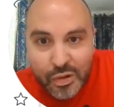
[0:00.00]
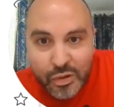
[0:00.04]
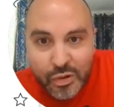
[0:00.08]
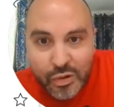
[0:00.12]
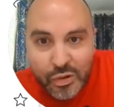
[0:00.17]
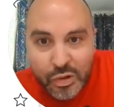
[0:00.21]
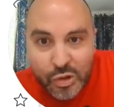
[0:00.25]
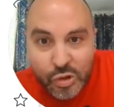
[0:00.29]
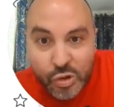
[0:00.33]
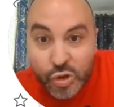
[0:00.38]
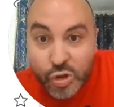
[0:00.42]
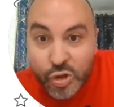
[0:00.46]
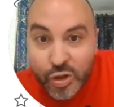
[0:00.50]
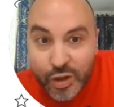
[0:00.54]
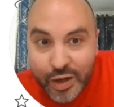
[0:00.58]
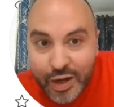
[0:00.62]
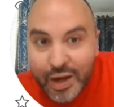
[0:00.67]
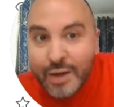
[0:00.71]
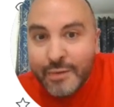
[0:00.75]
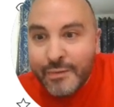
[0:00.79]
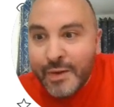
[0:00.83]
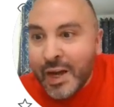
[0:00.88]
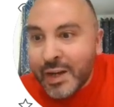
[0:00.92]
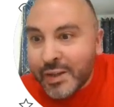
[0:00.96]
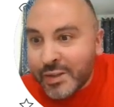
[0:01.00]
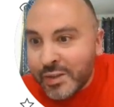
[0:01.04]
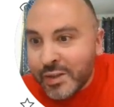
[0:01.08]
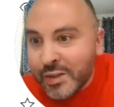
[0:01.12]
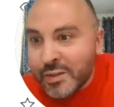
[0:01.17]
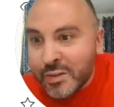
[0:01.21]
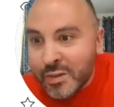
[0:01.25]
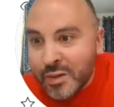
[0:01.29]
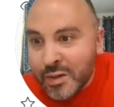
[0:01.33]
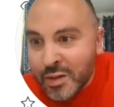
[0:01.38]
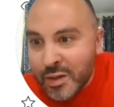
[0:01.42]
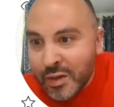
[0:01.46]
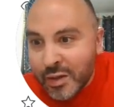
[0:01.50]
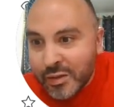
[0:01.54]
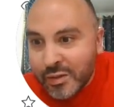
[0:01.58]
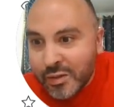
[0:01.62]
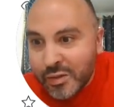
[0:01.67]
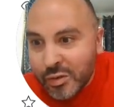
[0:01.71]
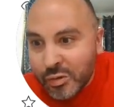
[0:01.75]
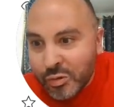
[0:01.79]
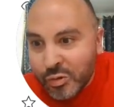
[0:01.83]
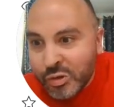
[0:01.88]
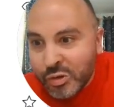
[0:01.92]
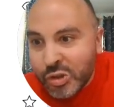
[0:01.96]
you should have access to
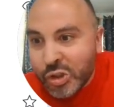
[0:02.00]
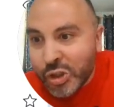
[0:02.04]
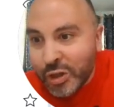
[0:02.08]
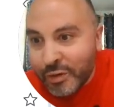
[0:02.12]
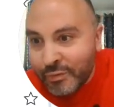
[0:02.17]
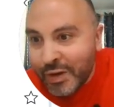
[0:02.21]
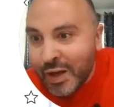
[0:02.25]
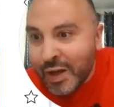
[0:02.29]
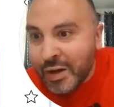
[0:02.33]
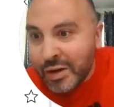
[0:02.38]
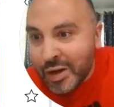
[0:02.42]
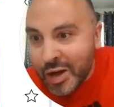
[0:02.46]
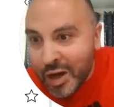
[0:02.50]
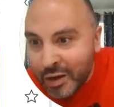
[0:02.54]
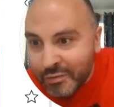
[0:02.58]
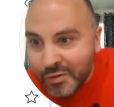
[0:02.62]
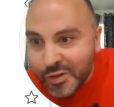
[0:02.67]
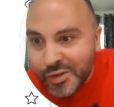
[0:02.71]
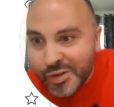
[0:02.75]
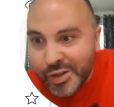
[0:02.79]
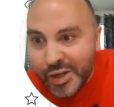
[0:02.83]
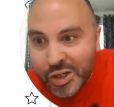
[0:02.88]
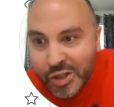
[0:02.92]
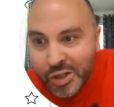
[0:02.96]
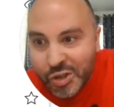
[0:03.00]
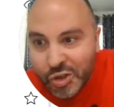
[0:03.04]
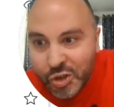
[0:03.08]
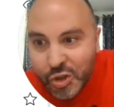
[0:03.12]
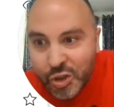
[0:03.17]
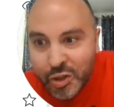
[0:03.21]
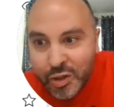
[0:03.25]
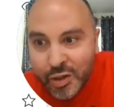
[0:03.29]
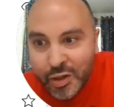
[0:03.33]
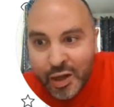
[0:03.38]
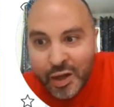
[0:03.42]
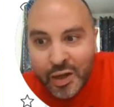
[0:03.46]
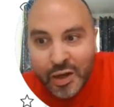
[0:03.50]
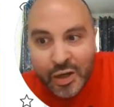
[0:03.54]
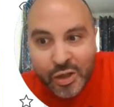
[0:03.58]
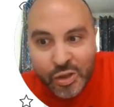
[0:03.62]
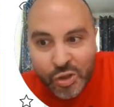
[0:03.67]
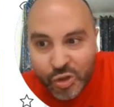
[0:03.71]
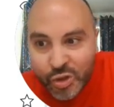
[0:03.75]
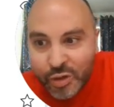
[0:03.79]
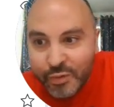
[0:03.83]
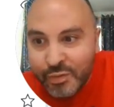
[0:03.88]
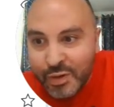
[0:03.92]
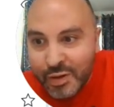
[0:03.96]
this. We should have had a conversation, and I
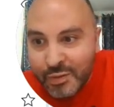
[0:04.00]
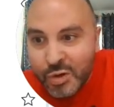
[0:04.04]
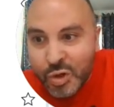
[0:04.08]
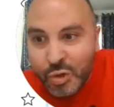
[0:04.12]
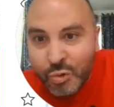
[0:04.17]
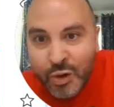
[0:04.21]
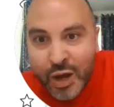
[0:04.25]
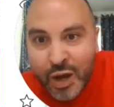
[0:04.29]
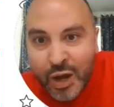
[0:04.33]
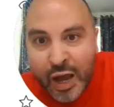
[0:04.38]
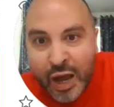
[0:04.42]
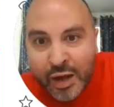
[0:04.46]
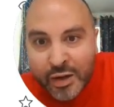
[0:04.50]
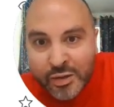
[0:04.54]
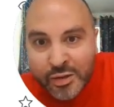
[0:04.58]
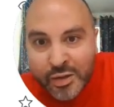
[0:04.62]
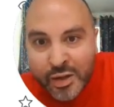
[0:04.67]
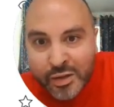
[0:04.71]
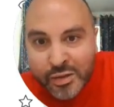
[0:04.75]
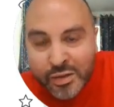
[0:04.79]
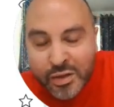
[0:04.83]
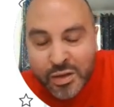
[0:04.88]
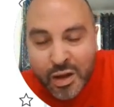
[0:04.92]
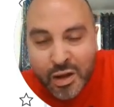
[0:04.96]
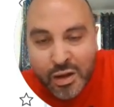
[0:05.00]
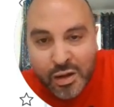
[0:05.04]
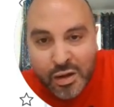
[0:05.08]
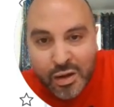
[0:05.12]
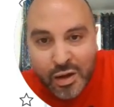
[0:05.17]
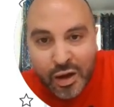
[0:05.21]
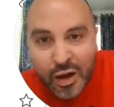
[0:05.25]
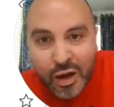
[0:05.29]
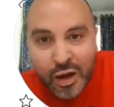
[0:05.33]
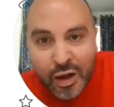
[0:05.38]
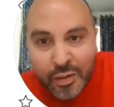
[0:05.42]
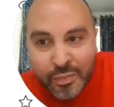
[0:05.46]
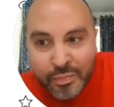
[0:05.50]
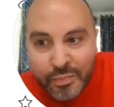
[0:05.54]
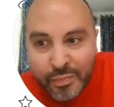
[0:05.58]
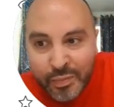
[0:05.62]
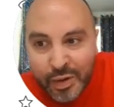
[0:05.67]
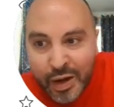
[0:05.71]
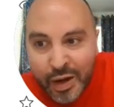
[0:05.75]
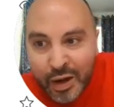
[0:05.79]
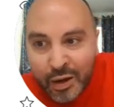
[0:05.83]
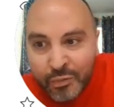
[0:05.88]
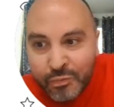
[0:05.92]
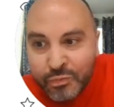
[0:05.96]
should have given you access.
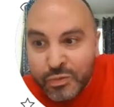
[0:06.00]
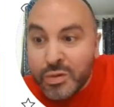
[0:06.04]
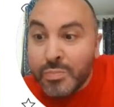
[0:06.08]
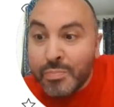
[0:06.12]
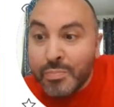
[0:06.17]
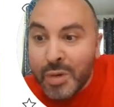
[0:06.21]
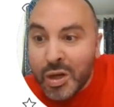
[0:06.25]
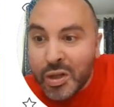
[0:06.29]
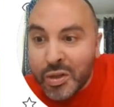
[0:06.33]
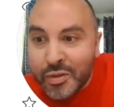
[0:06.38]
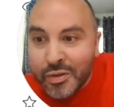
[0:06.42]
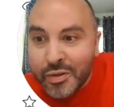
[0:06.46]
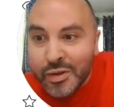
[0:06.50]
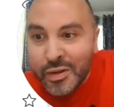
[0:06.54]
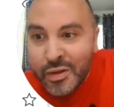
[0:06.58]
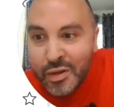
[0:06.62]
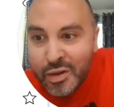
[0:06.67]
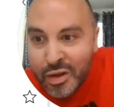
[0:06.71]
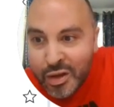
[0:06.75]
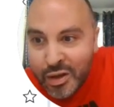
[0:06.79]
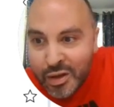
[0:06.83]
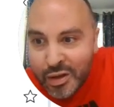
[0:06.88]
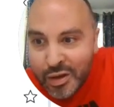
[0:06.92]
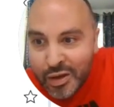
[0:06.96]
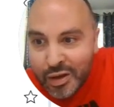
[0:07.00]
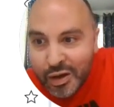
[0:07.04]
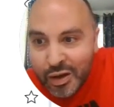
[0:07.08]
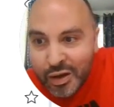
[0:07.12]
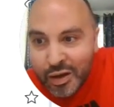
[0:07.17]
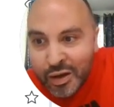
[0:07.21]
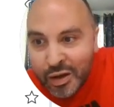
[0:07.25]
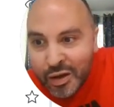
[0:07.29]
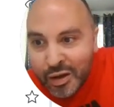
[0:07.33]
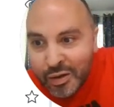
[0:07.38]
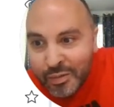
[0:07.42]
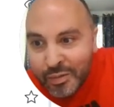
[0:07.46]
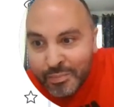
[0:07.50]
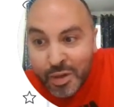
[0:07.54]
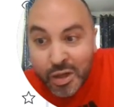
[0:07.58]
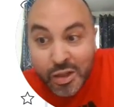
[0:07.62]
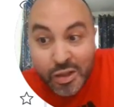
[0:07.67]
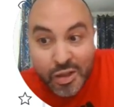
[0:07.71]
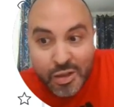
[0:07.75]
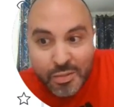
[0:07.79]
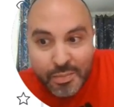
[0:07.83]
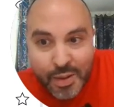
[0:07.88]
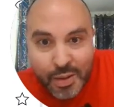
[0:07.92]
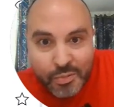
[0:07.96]
Now, for monthly
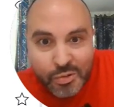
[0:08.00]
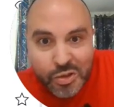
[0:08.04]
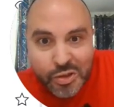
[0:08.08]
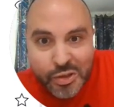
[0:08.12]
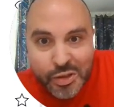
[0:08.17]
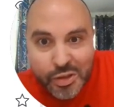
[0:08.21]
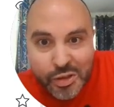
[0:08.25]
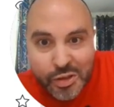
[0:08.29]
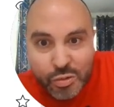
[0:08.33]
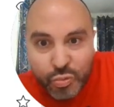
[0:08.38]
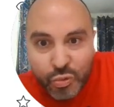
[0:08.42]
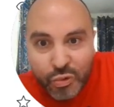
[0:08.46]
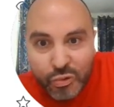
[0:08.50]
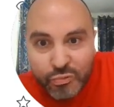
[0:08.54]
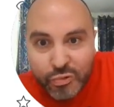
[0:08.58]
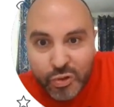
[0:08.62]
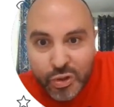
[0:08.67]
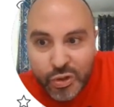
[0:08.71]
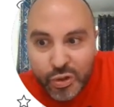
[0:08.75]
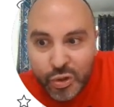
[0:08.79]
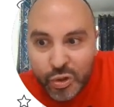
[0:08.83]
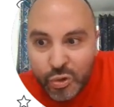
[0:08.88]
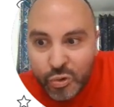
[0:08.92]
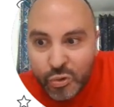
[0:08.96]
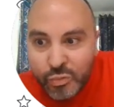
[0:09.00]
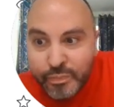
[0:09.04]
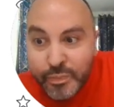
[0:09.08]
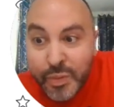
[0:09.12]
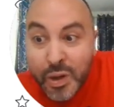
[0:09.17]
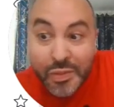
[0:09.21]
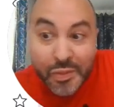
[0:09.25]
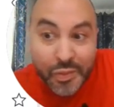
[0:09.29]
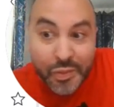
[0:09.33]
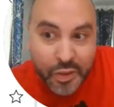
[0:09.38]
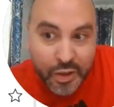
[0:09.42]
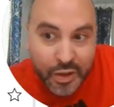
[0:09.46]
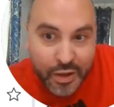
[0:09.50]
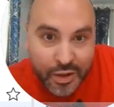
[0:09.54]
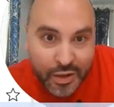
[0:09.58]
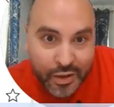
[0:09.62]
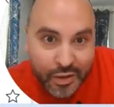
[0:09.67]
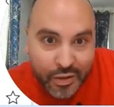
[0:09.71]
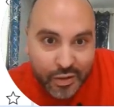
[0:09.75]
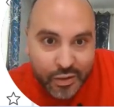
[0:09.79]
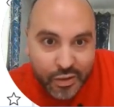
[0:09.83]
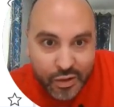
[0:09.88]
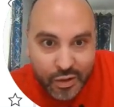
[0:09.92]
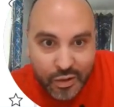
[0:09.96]
members, this will renew monthly.
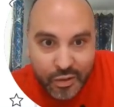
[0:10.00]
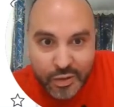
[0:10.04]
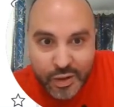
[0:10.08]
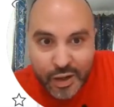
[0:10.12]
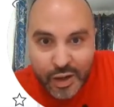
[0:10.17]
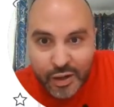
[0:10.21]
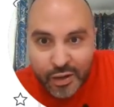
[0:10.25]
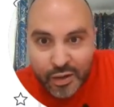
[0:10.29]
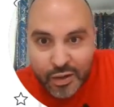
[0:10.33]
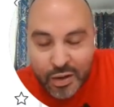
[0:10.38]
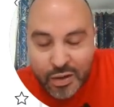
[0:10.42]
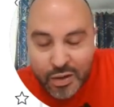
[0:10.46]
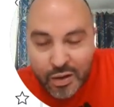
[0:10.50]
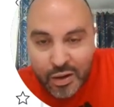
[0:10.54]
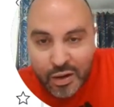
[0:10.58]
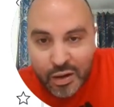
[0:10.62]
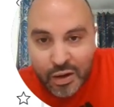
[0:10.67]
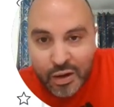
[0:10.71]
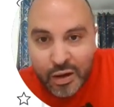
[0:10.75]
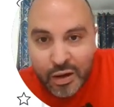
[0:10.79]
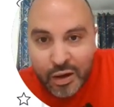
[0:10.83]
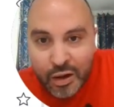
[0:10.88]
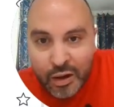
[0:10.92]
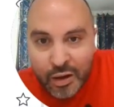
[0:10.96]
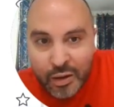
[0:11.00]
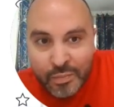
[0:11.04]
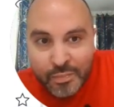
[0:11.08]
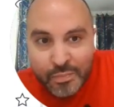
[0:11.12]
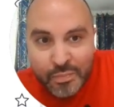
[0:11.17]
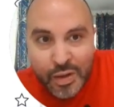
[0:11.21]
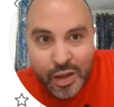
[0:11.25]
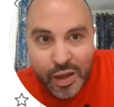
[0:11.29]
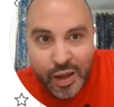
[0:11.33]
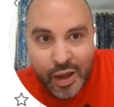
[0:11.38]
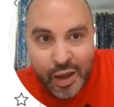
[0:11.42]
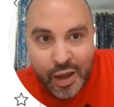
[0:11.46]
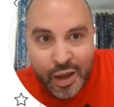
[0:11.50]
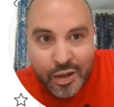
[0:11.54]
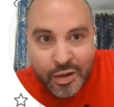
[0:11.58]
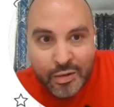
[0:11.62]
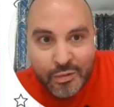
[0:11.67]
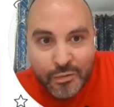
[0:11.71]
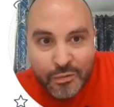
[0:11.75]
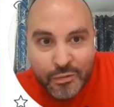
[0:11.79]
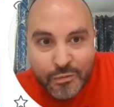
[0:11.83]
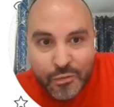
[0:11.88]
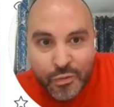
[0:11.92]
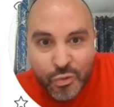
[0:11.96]
Okay, and
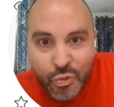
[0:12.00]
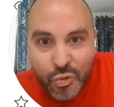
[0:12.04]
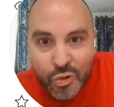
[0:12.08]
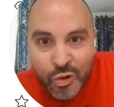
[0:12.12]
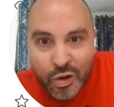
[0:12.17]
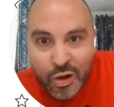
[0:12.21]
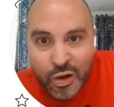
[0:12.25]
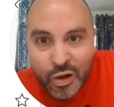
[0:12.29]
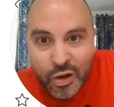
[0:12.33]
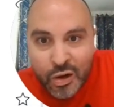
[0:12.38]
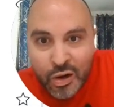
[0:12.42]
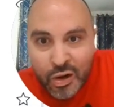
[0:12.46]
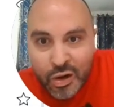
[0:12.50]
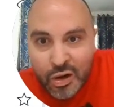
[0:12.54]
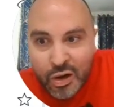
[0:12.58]
for